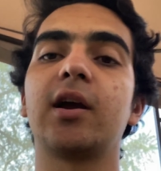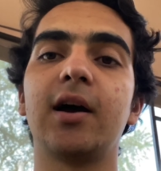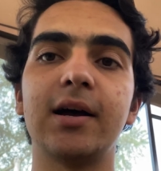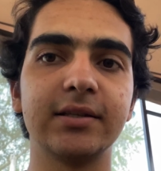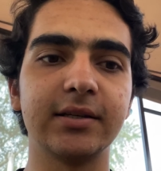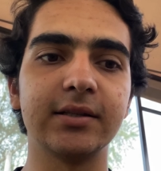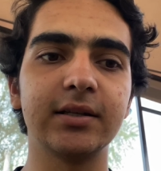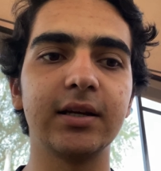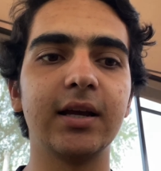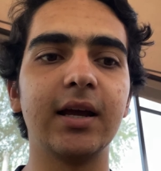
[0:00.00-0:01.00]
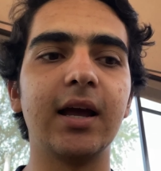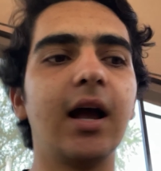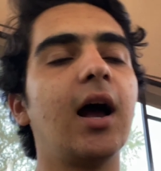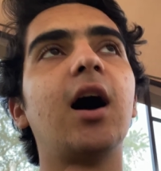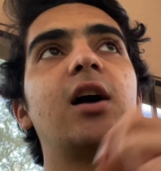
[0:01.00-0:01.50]
content,
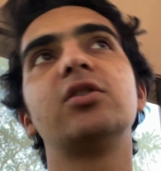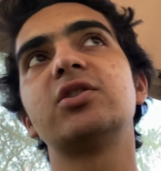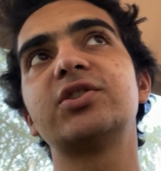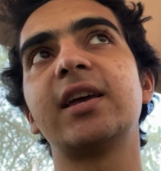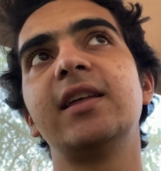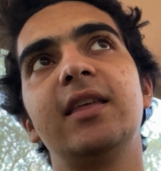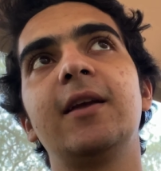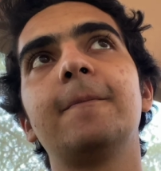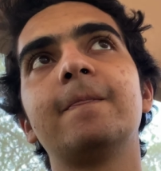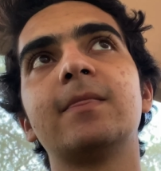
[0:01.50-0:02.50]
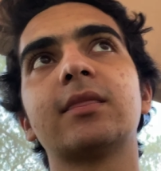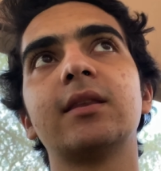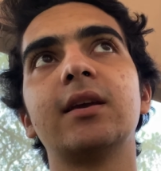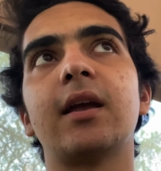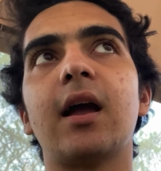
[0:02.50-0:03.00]
understanding
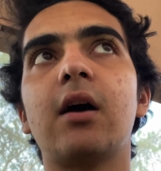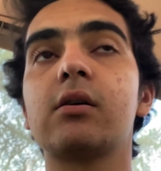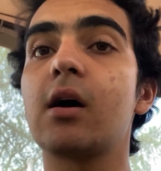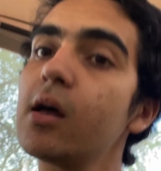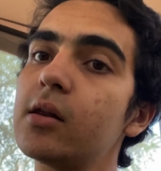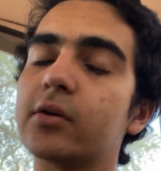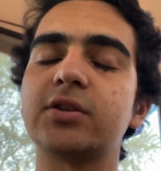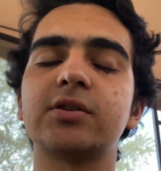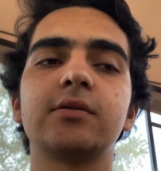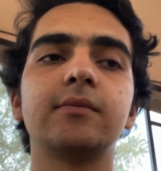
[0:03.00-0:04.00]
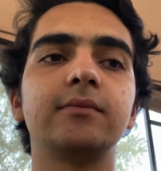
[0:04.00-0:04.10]
how colors,